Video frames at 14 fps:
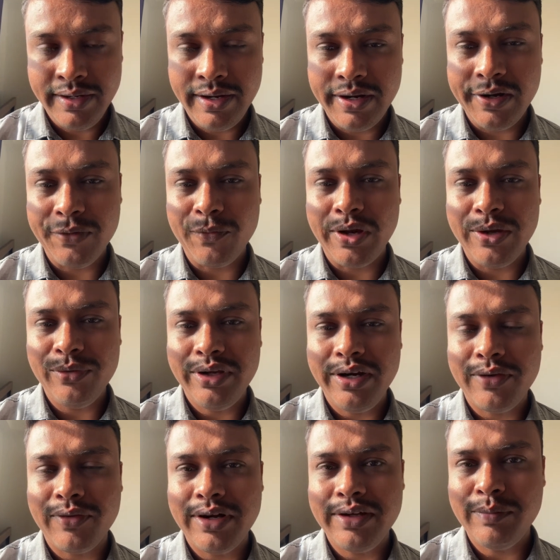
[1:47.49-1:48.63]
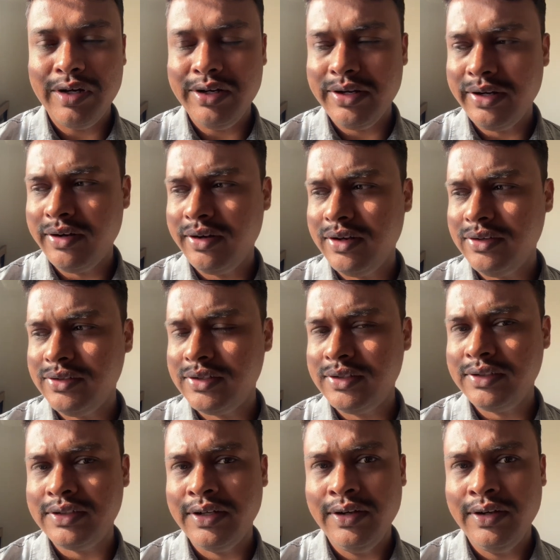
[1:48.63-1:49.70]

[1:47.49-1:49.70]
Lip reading: And why we require the multi-head attentions?